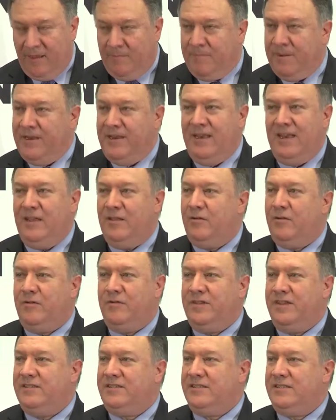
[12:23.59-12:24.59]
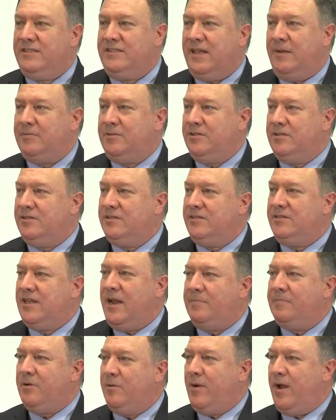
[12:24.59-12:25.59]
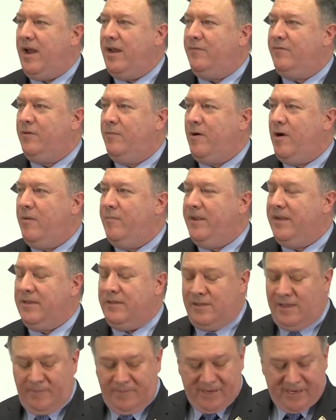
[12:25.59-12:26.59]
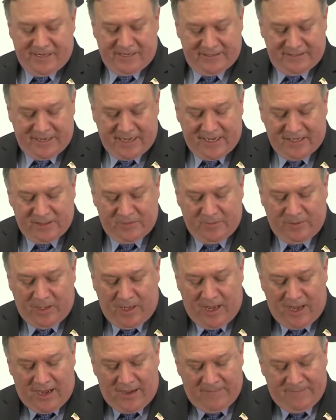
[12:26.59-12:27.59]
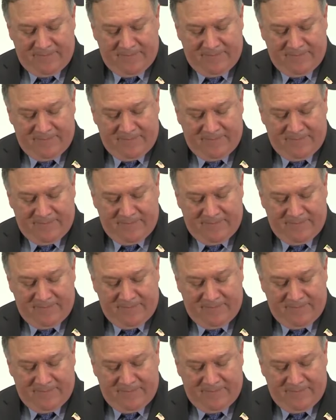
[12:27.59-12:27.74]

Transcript: But neither of these exceptions has stopped Iran from arming Lebanese Hezbollah.